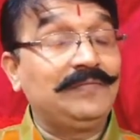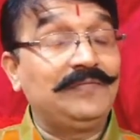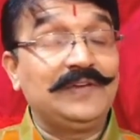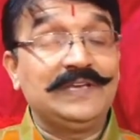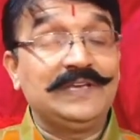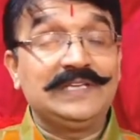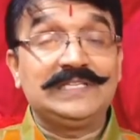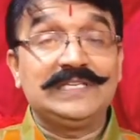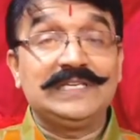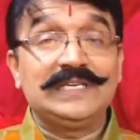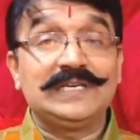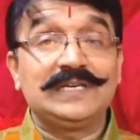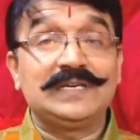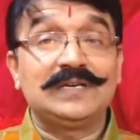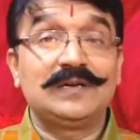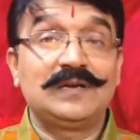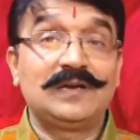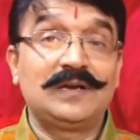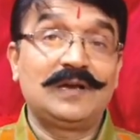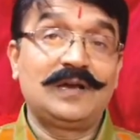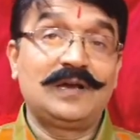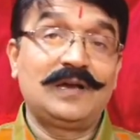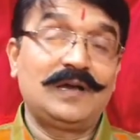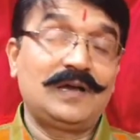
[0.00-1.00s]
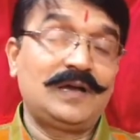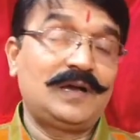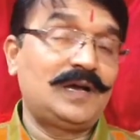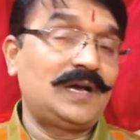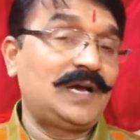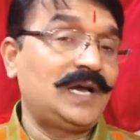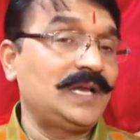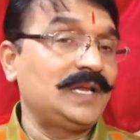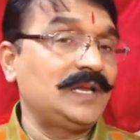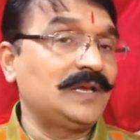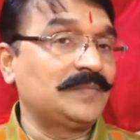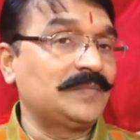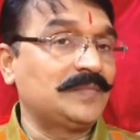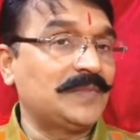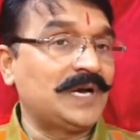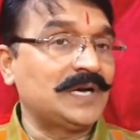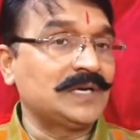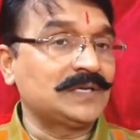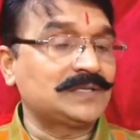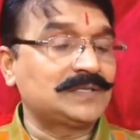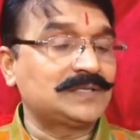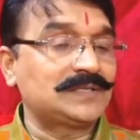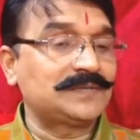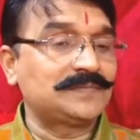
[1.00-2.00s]
fetching higher
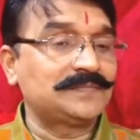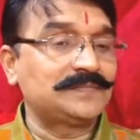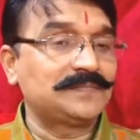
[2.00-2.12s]
marks.